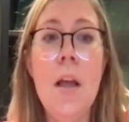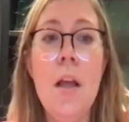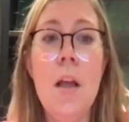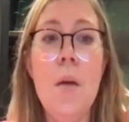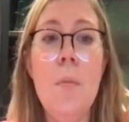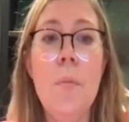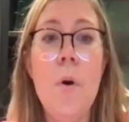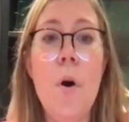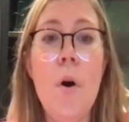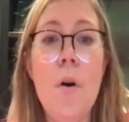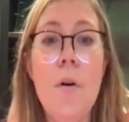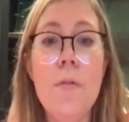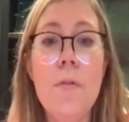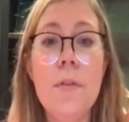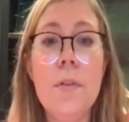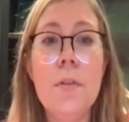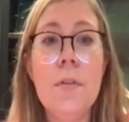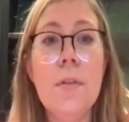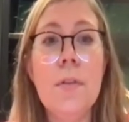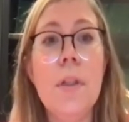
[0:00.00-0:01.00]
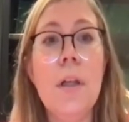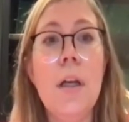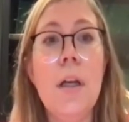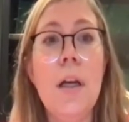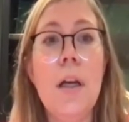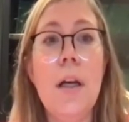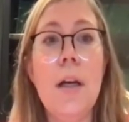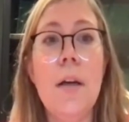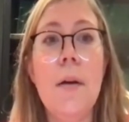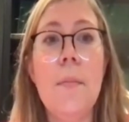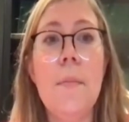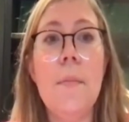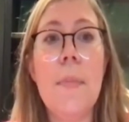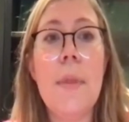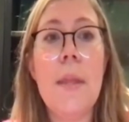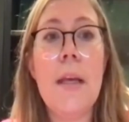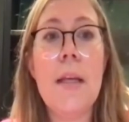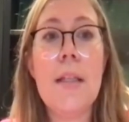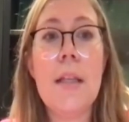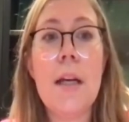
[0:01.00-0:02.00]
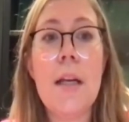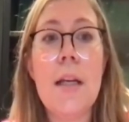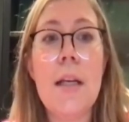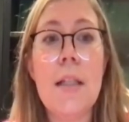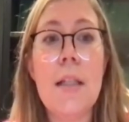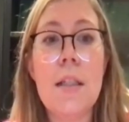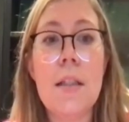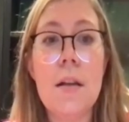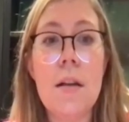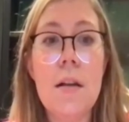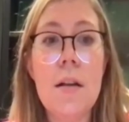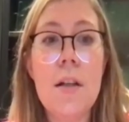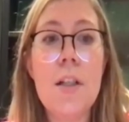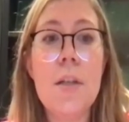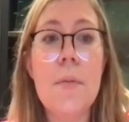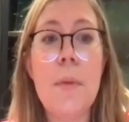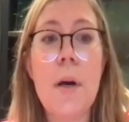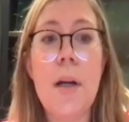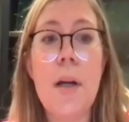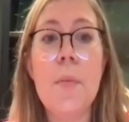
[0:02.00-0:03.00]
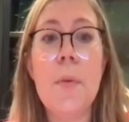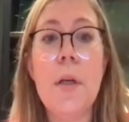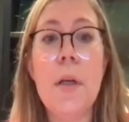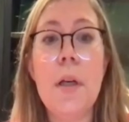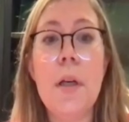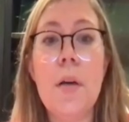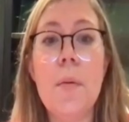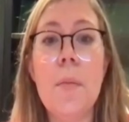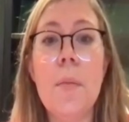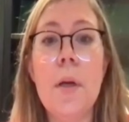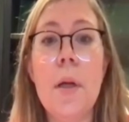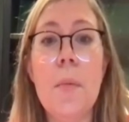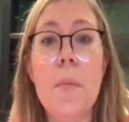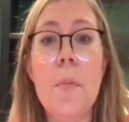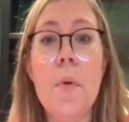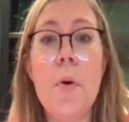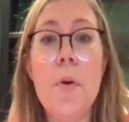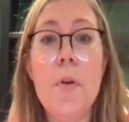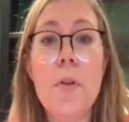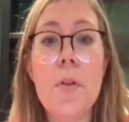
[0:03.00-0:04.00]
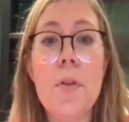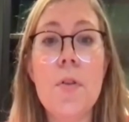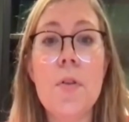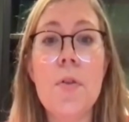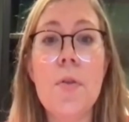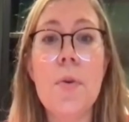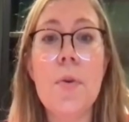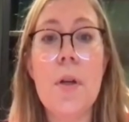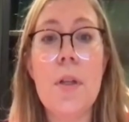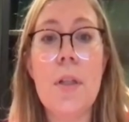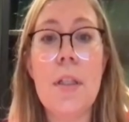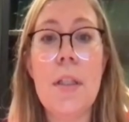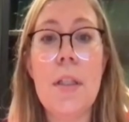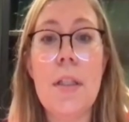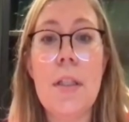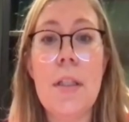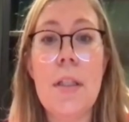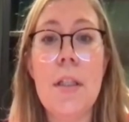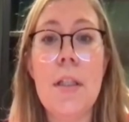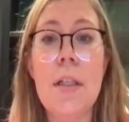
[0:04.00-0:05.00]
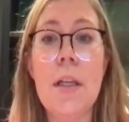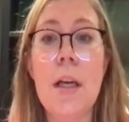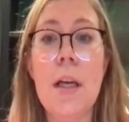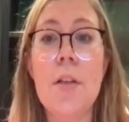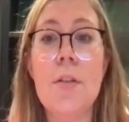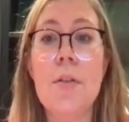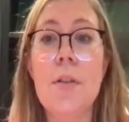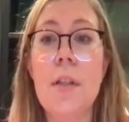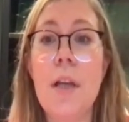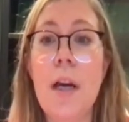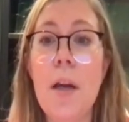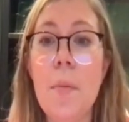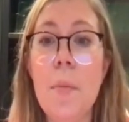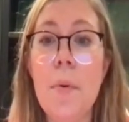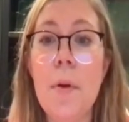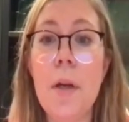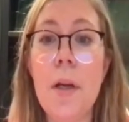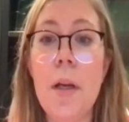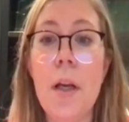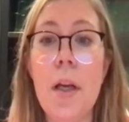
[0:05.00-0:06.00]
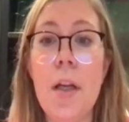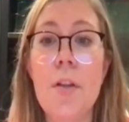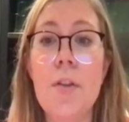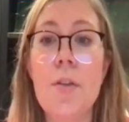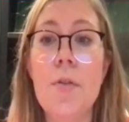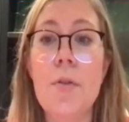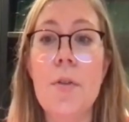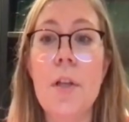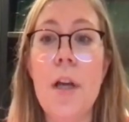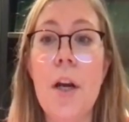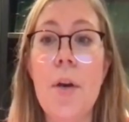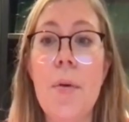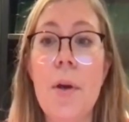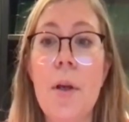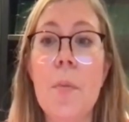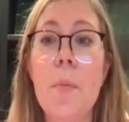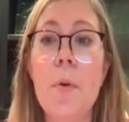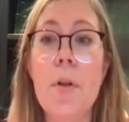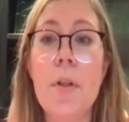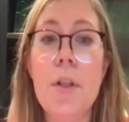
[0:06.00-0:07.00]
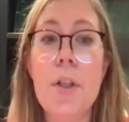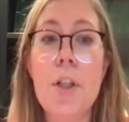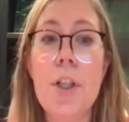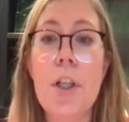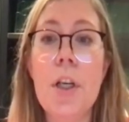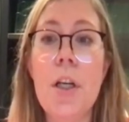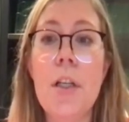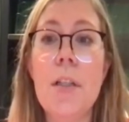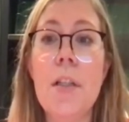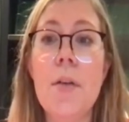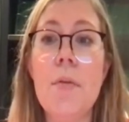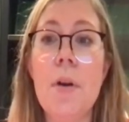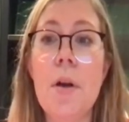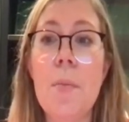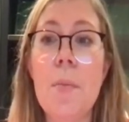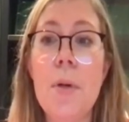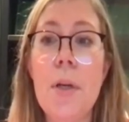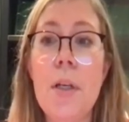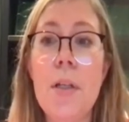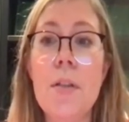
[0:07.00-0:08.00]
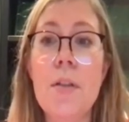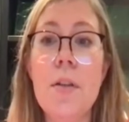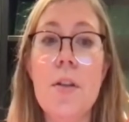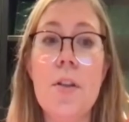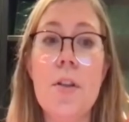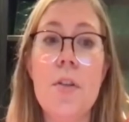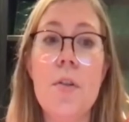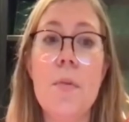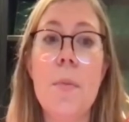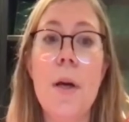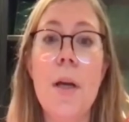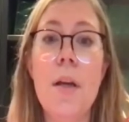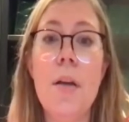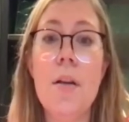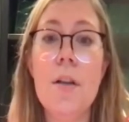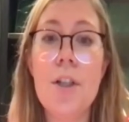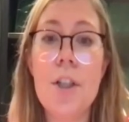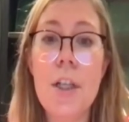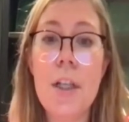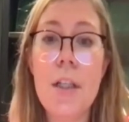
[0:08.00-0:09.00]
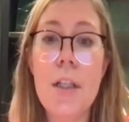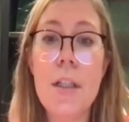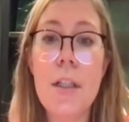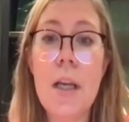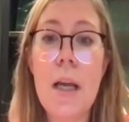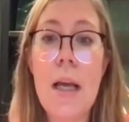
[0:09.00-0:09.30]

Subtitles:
Moreover, nasal histology might become important to assist in endotyping and to direct potential therapies such as biologics.